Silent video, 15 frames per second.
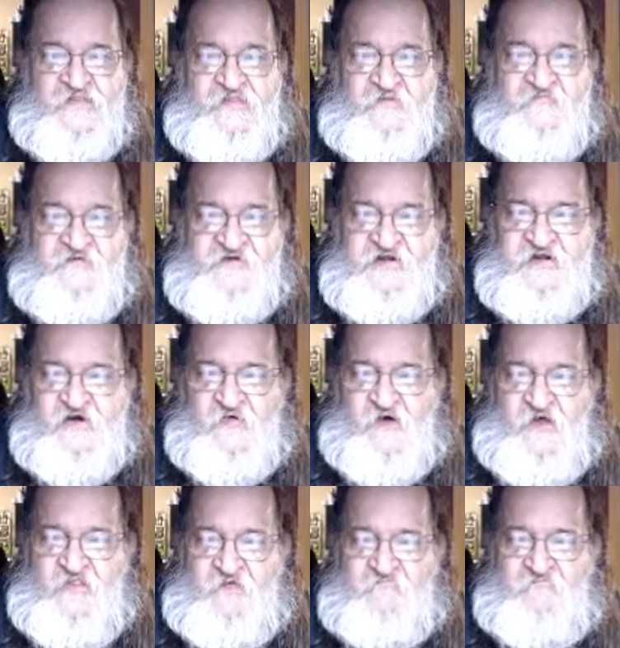The video
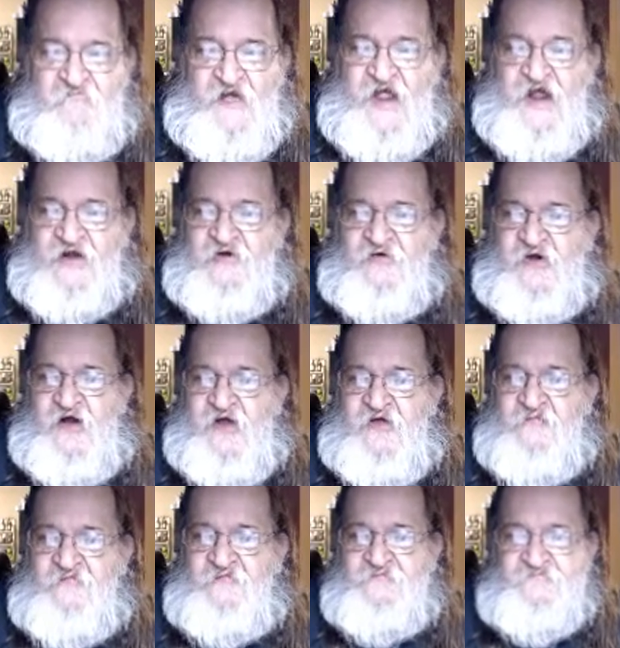on the
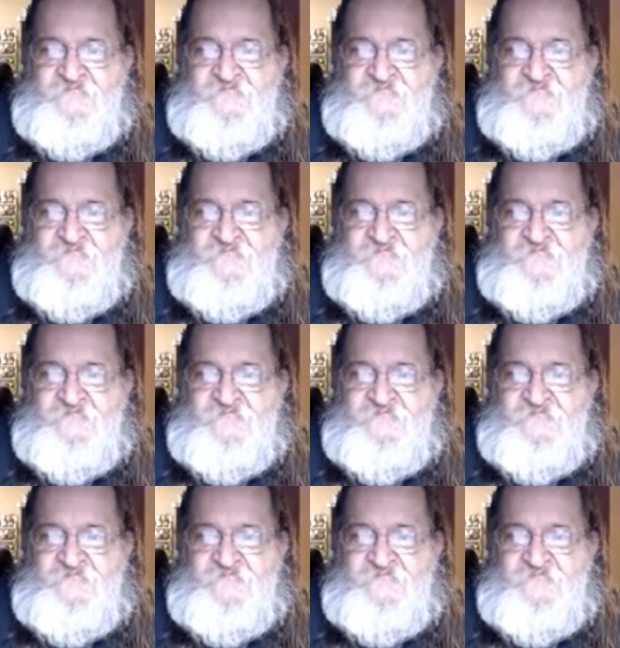background.